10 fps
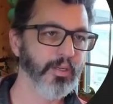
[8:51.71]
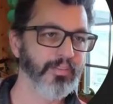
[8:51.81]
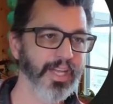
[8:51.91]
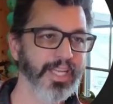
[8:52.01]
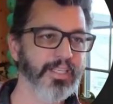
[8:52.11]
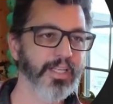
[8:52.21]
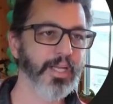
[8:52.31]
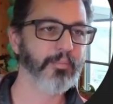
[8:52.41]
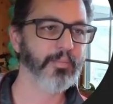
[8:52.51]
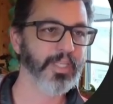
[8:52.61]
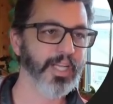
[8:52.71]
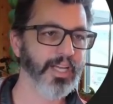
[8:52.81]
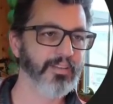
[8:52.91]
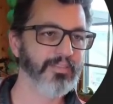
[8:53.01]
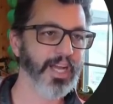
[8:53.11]
If I can type
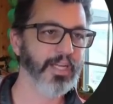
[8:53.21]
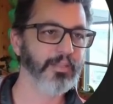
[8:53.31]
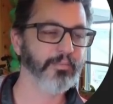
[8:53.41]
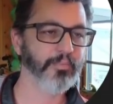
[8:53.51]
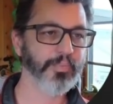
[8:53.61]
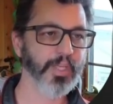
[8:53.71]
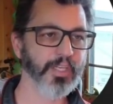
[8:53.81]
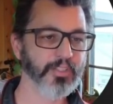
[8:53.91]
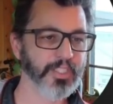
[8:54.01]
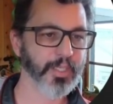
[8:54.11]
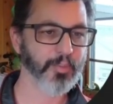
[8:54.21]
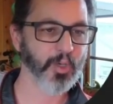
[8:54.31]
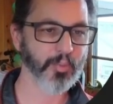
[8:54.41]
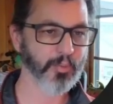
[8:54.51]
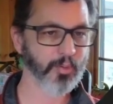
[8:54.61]
dev dot, and you'll see
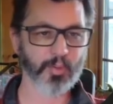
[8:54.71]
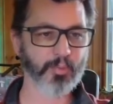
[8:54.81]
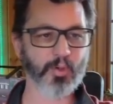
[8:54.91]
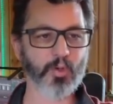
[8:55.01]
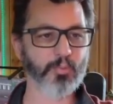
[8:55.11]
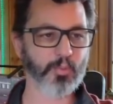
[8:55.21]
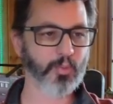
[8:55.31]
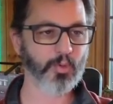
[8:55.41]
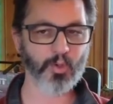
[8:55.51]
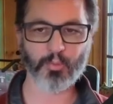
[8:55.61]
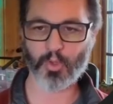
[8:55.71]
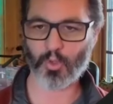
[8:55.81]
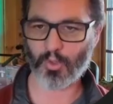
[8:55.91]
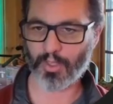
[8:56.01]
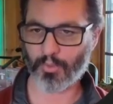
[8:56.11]
boom, boom, boom, boom, boom, boom, boom,
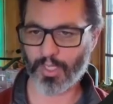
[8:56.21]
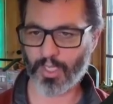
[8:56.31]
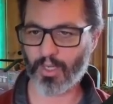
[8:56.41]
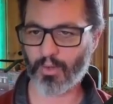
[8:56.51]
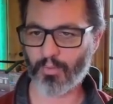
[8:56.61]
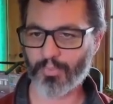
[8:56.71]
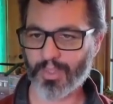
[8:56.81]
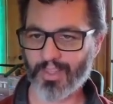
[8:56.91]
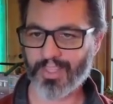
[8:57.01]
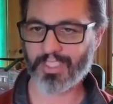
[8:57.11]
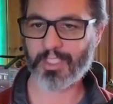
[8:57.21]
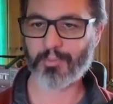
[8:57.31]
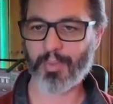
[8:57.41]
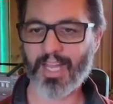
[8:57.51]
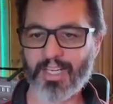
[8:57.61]
cool, there we go. This is
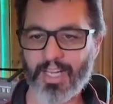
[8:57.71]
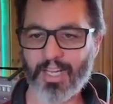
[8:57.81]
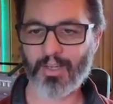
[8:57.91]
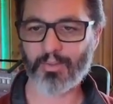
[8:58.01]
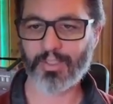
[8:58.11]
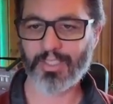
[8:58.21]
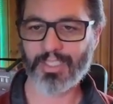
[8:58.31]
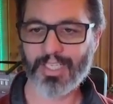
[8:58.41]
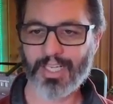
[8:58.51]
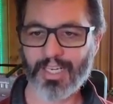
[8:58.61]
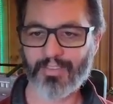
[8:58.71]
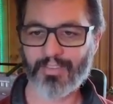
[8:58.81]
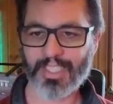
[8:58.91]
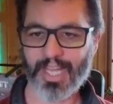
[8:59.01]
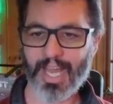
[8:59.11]
back now. And if I
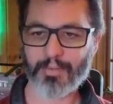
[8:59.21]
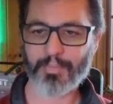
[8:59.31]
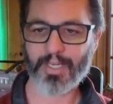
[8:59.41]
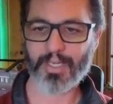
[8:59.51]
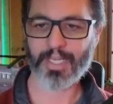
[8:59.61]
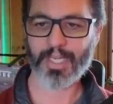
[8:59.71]
say admin,